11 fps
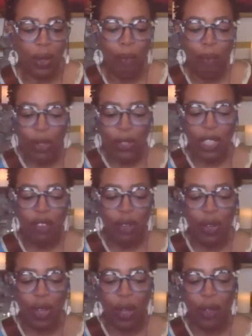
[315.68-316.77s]
So, most of
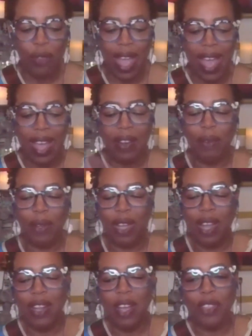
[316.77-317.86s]
you know that
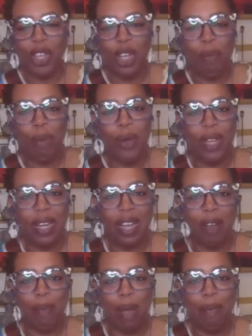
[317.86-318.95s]
another component
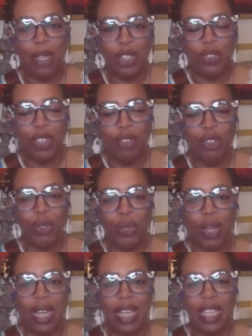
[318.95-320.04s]
of my ministry of
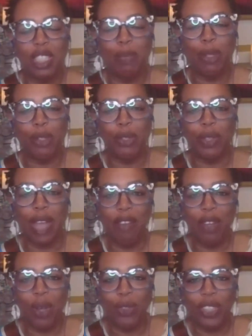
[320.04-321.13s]
joy is spiritual life
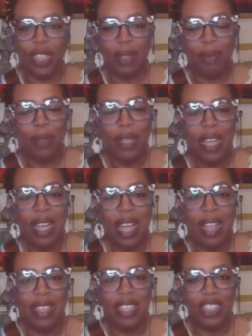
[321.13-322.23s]
coaching.
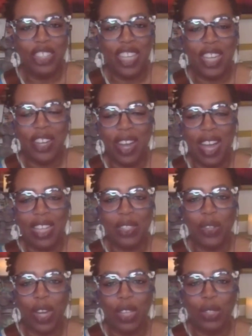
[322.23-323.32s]
And this year, I
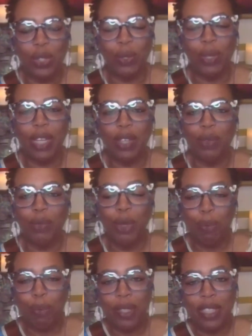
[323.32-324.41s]
started doing
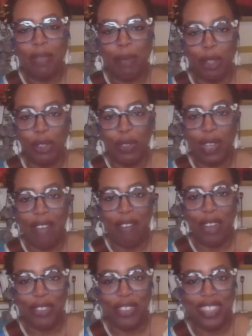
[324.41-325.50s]
group spiritual life
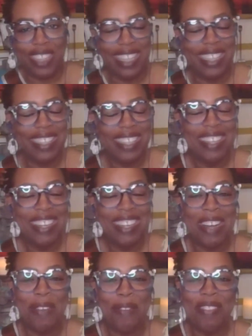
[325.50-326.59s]
coaching,
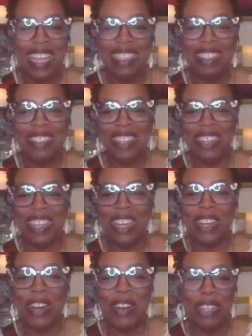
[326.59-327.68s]
thanks to the
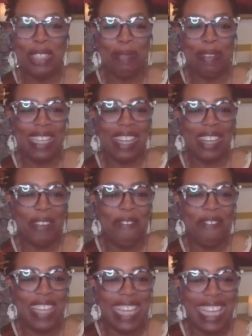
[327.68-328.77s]
encouragement of
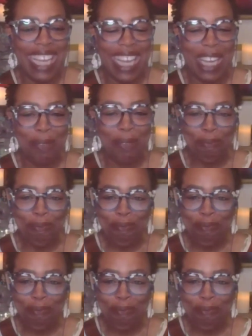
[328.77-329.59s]
Fee King.